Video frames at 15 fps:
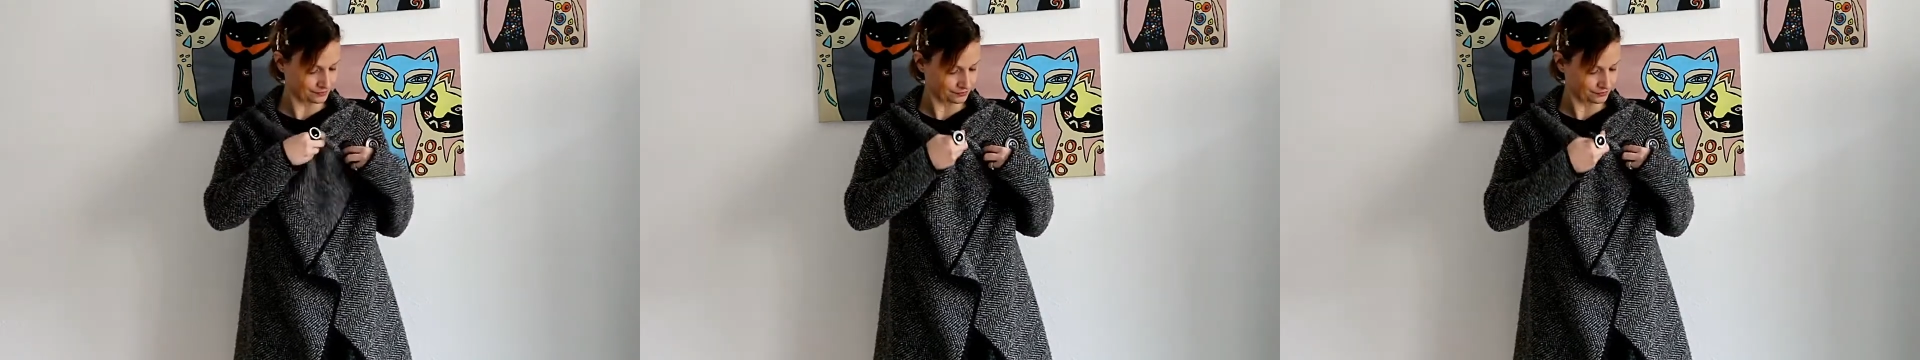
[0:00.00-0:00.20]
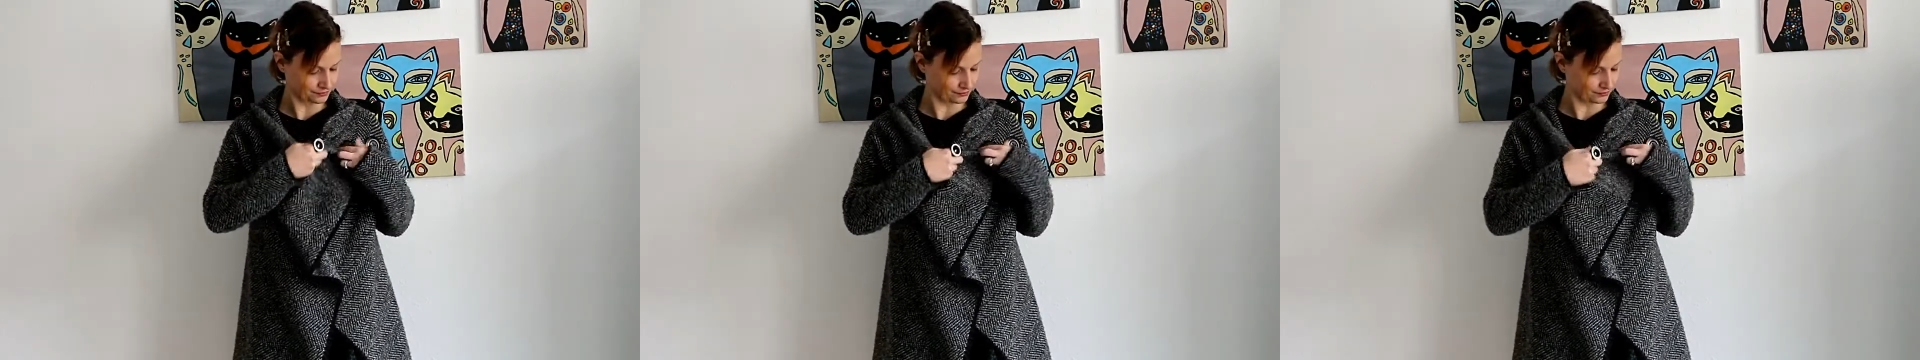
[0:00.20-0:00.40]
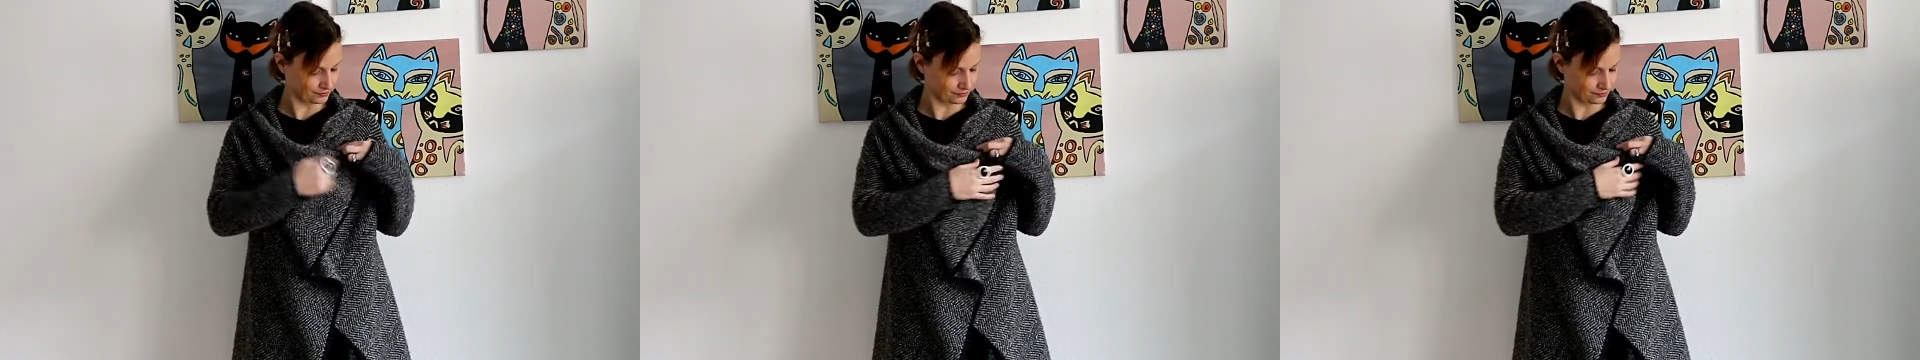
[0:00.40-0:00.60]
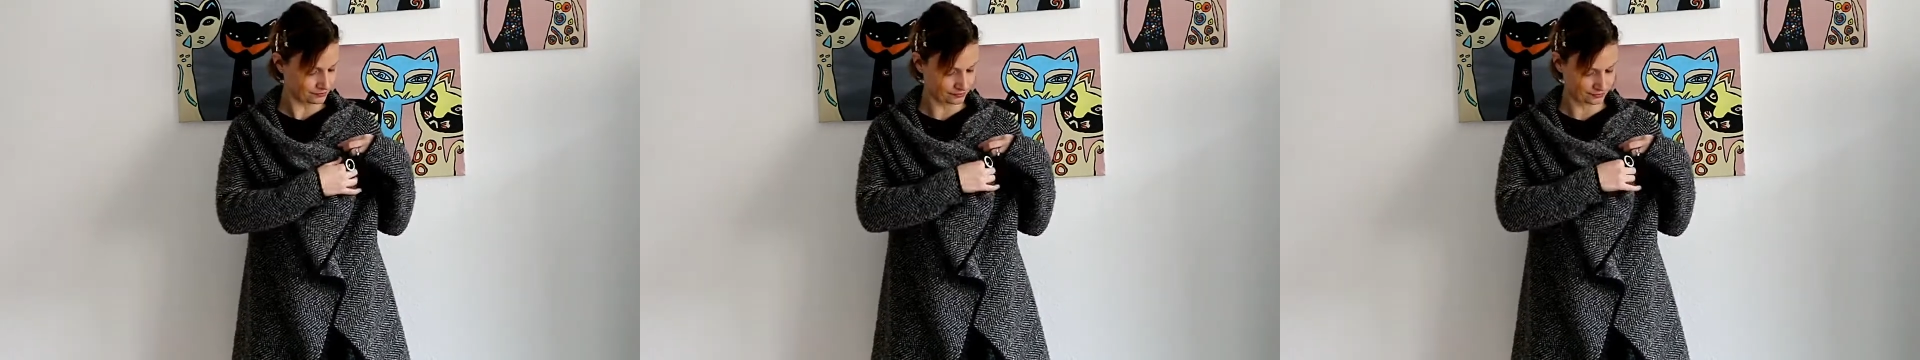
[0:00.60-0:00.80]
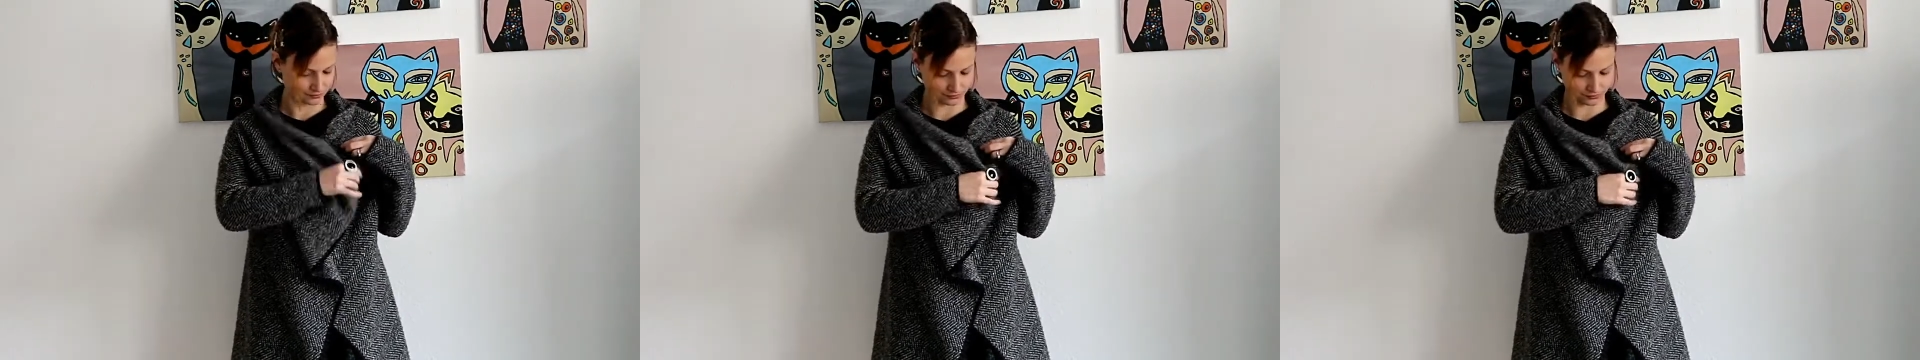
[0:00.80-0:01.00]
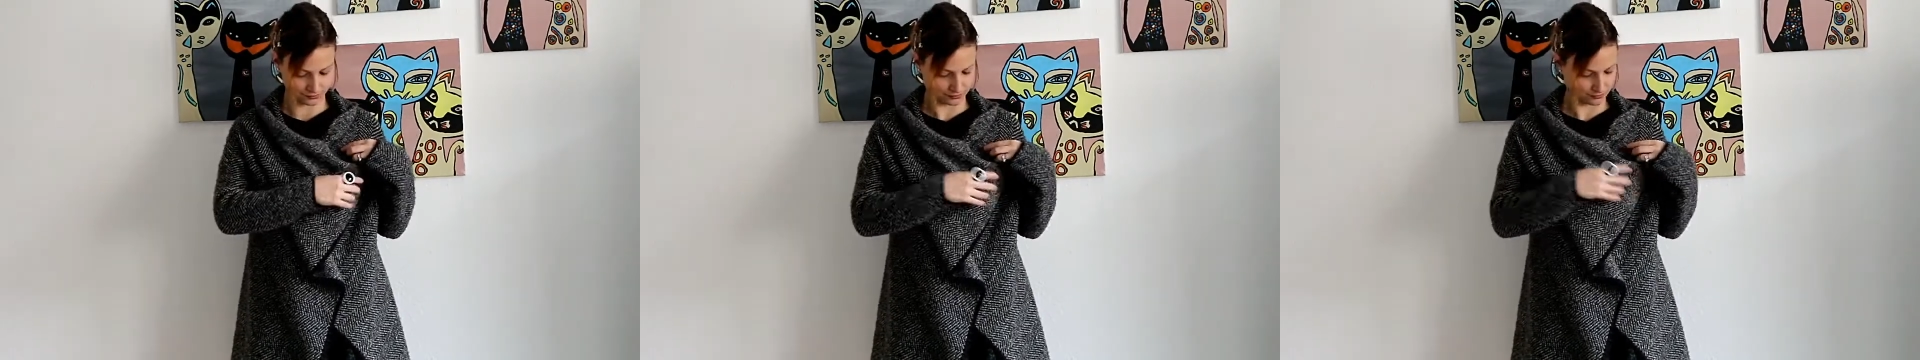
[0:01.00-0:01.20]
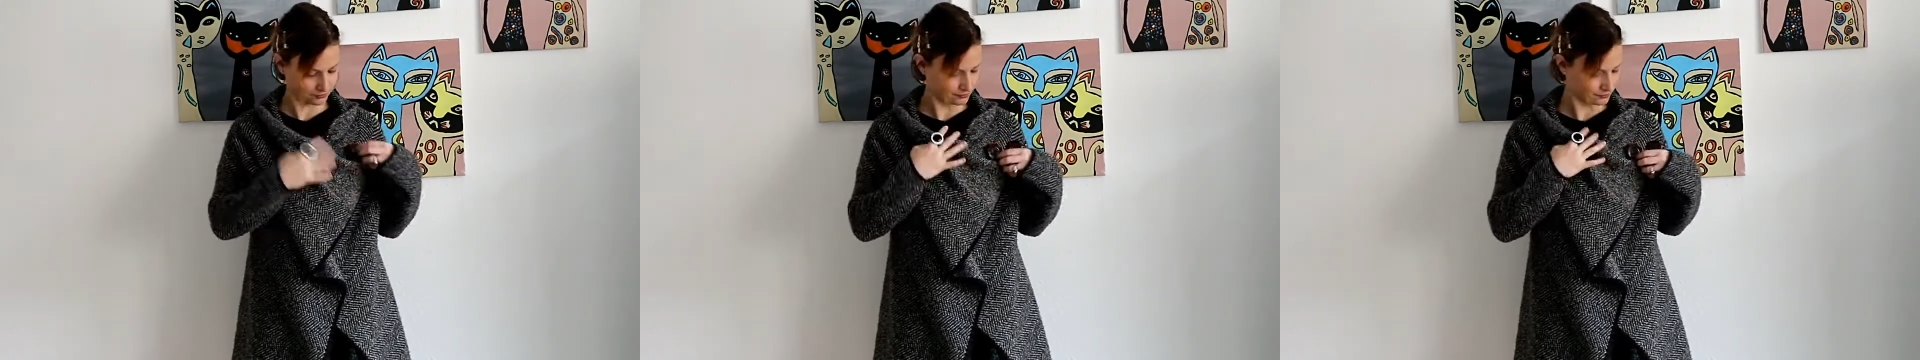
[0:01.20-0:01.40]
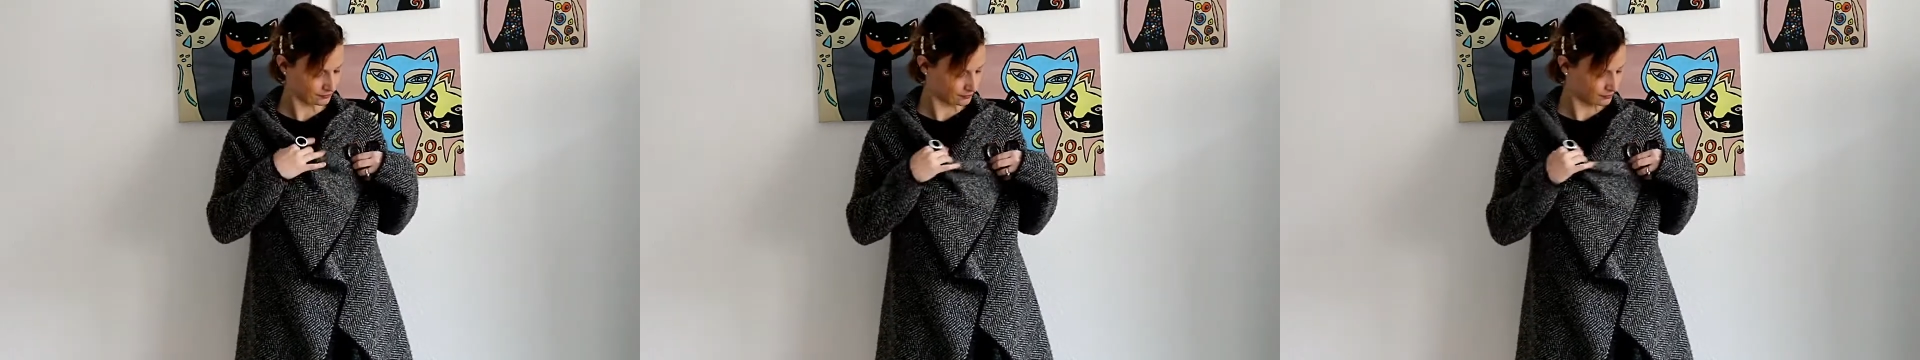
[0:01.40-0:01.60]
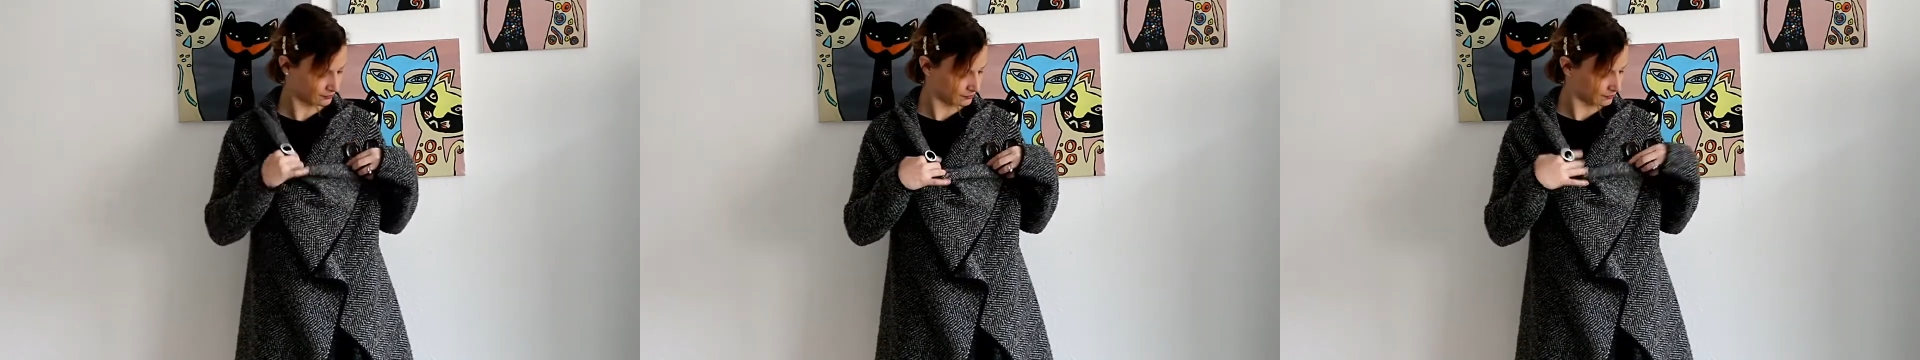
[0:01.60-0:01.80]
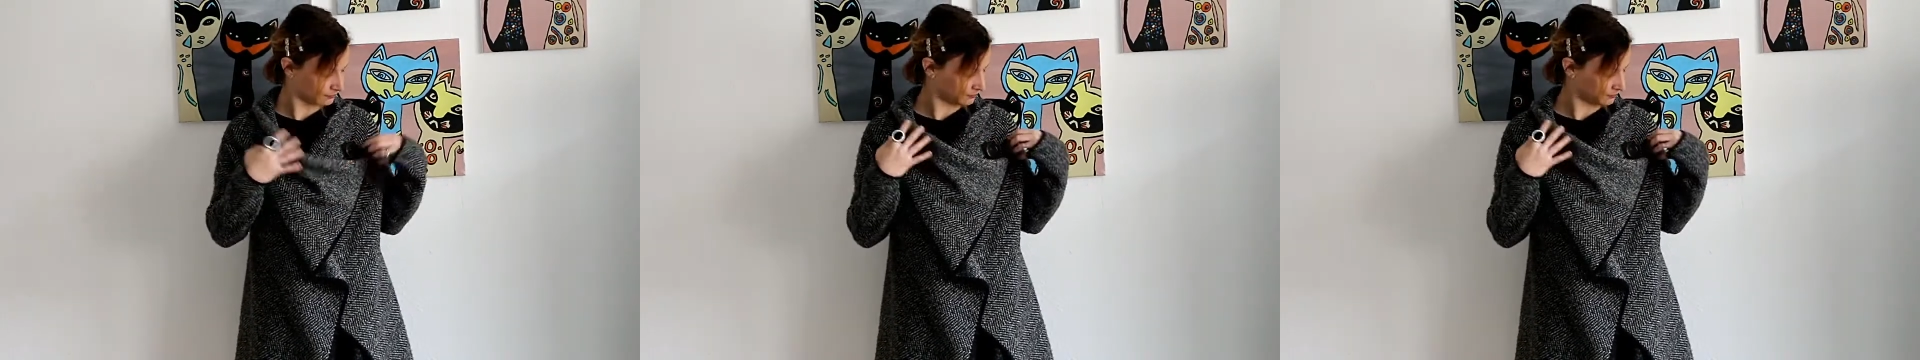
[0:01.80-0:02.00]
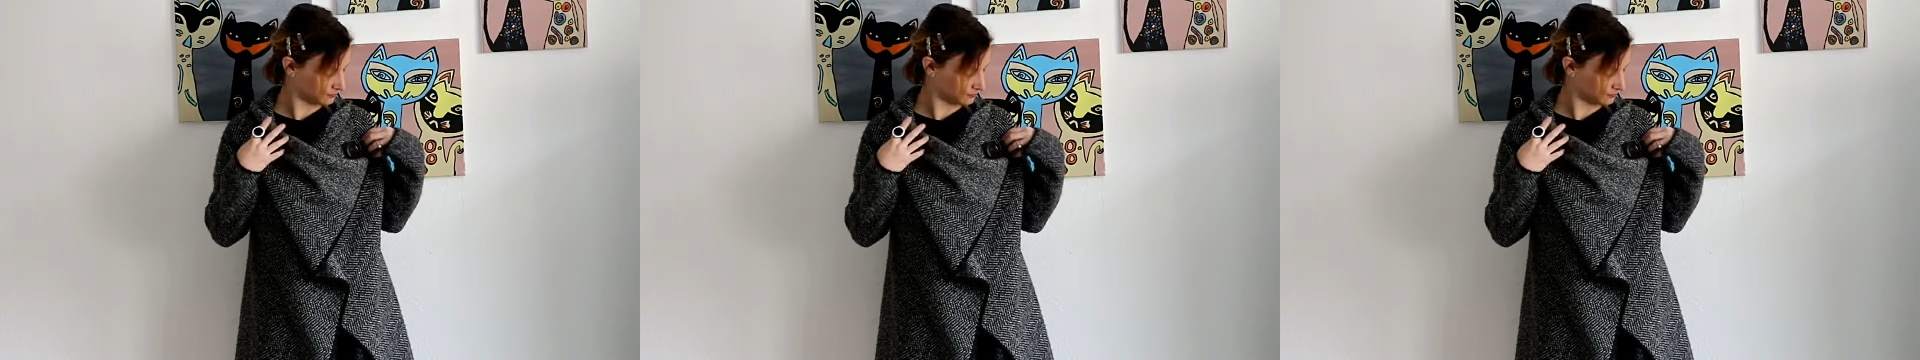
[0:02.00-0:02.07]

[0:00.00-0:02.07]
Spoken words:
Nothing is said.